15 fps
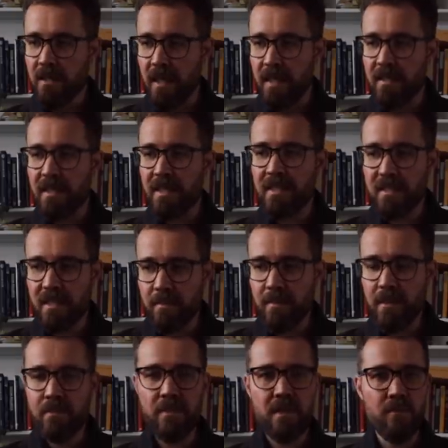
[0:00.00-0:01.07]
And some
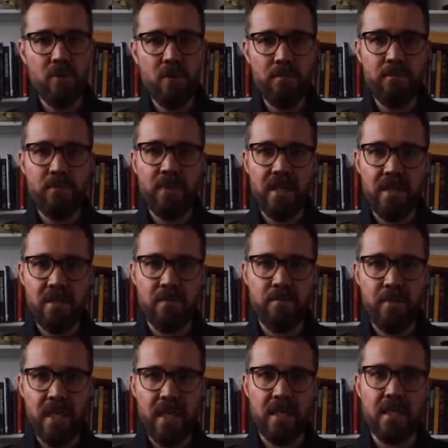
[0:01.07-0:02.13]
of them, they won't break the
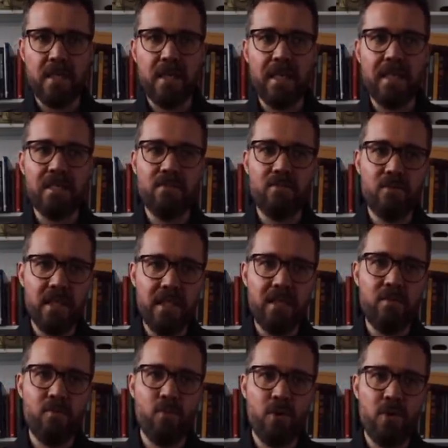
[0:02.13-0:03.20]
bank, and it's
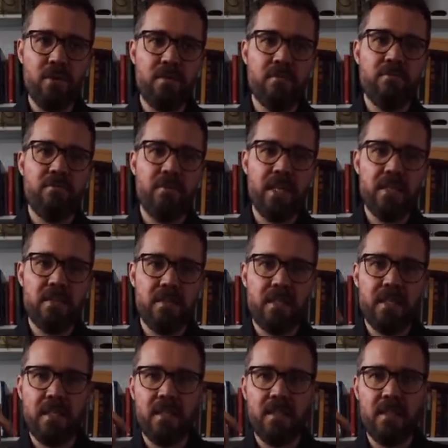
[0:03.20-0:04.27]
really worth
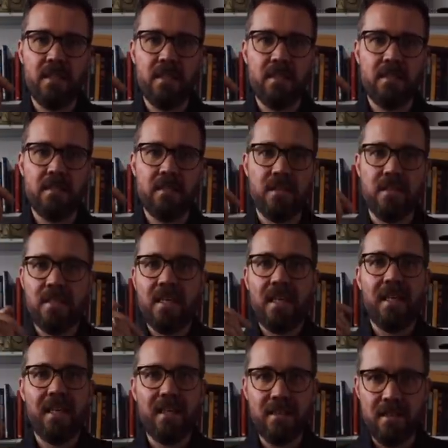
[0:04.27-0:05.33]
investing in these
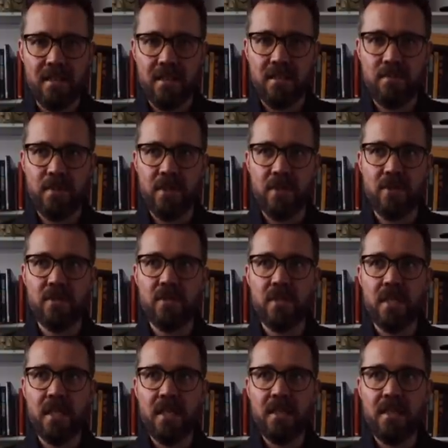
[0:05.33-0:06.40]
classics
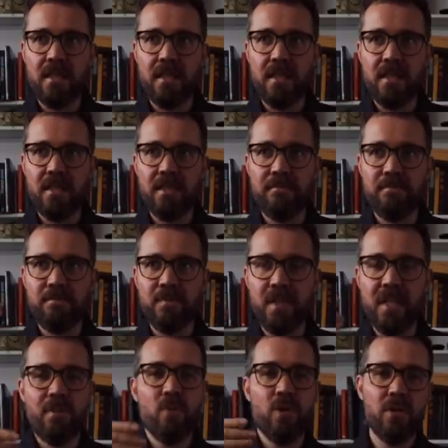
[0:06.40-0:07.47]
because they
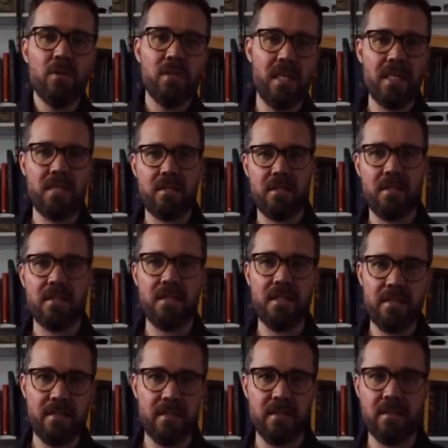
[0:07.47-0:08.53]
will last the
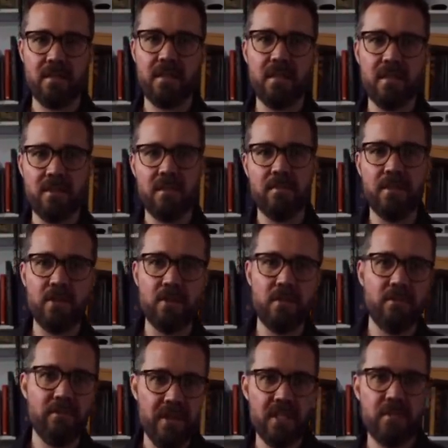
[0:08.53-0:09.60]
distance. They are going to be good
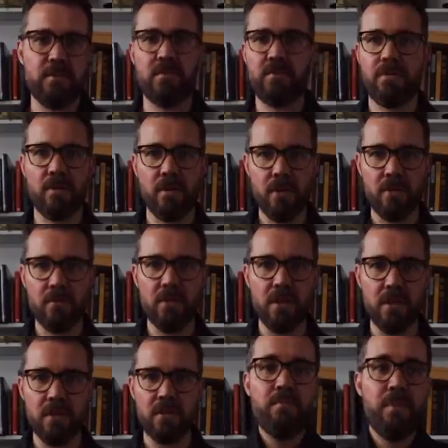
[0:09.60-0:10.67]
investments for the long
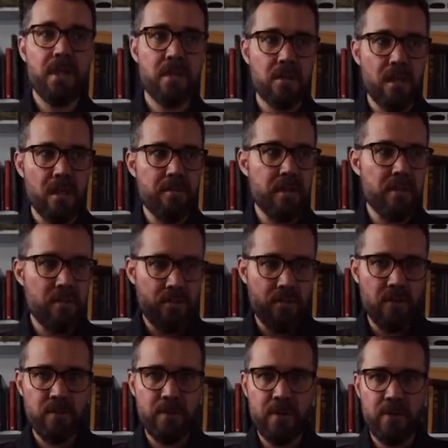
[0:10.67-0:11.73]
run. But I'd be
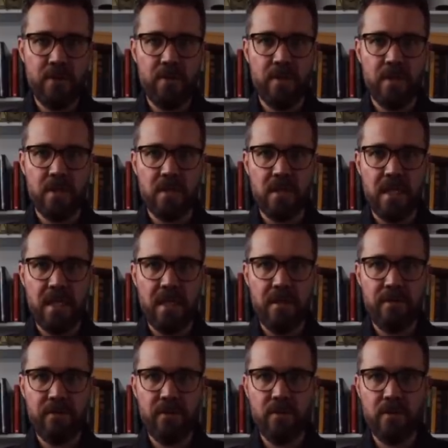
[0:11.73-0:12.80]
super curious
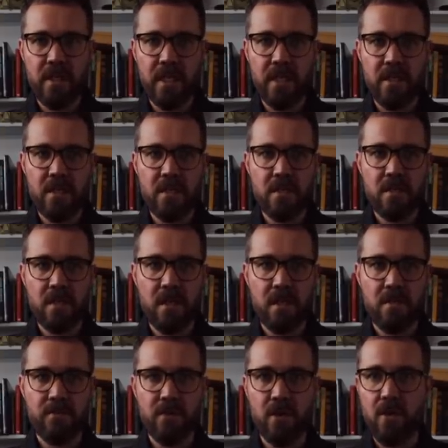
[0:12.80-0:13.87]
if you guys
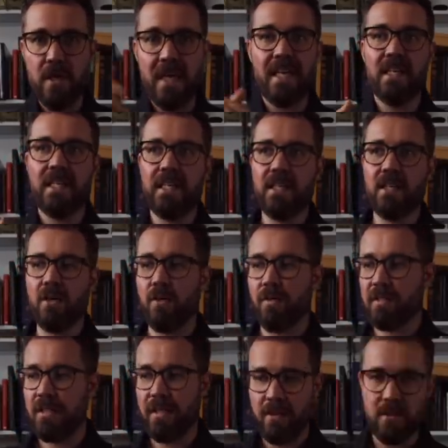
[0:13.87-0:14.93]
have got any
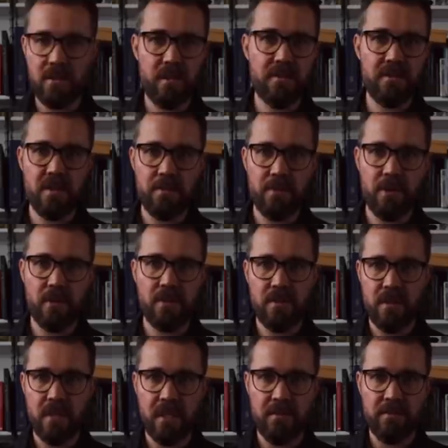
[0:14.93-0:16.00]
alternatives to the products
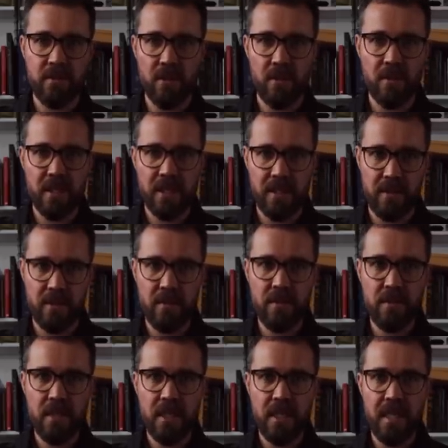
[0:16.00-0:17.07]
that I've got here.